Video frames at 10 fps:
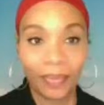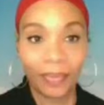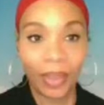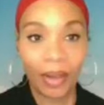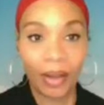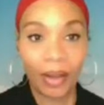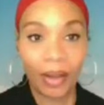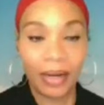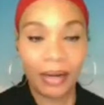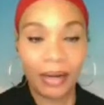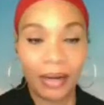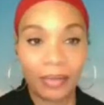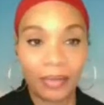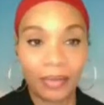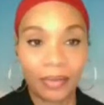
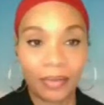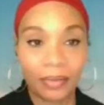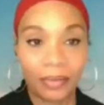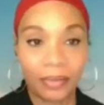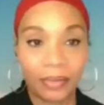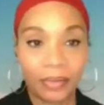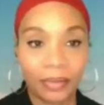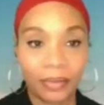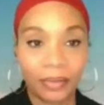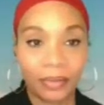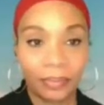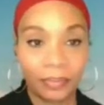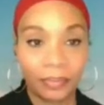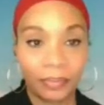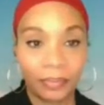
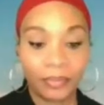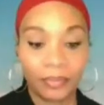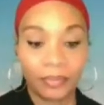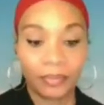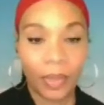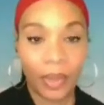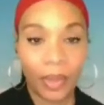No words are spoken by the person on screen.